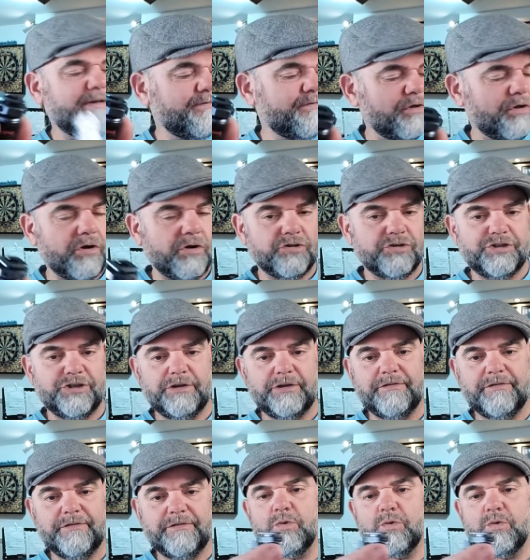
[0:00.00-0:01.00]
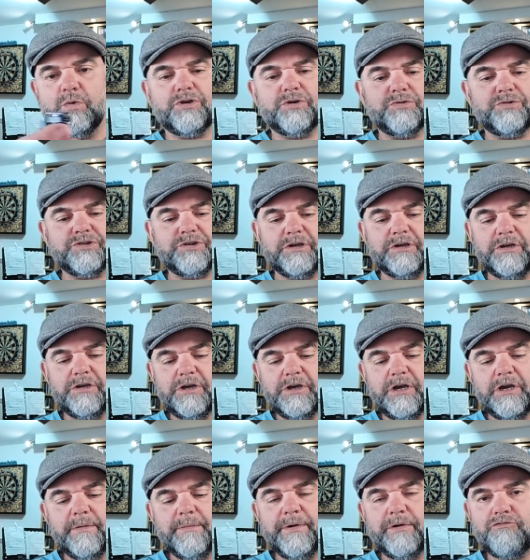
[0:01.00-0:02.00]
The hot shoe, if you don't want to use it.
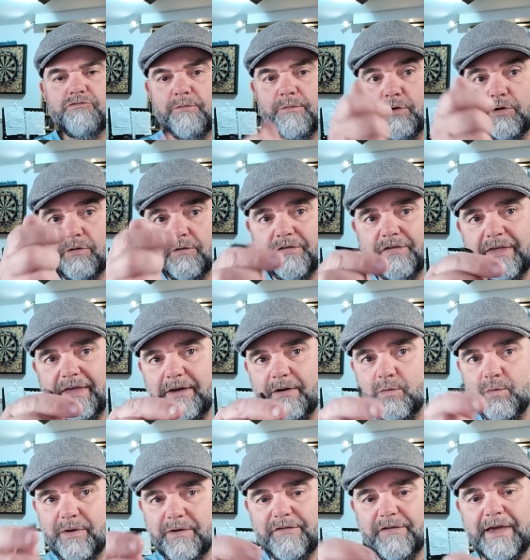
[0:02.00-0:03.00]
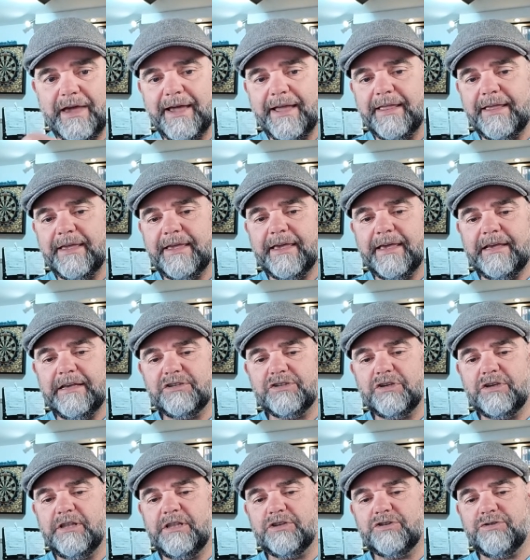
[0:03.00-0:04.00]
But you remove that with your Allen key,
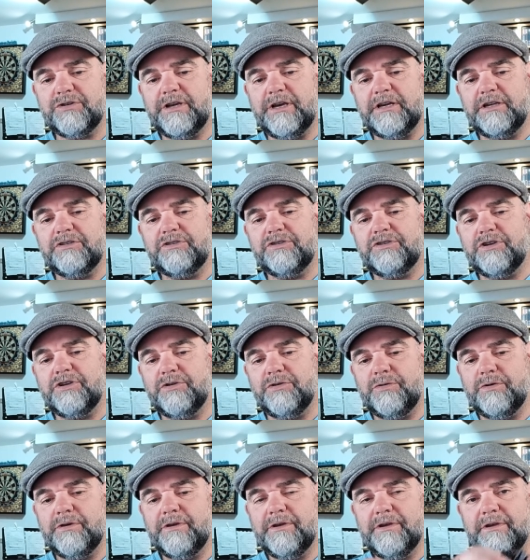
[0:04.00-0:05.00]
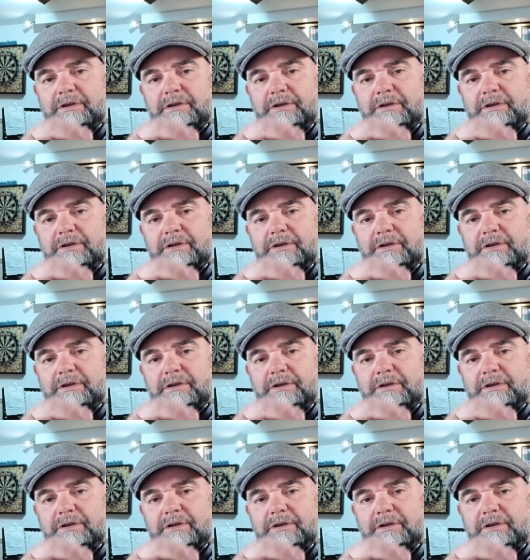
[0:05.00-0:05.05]
so you literally undo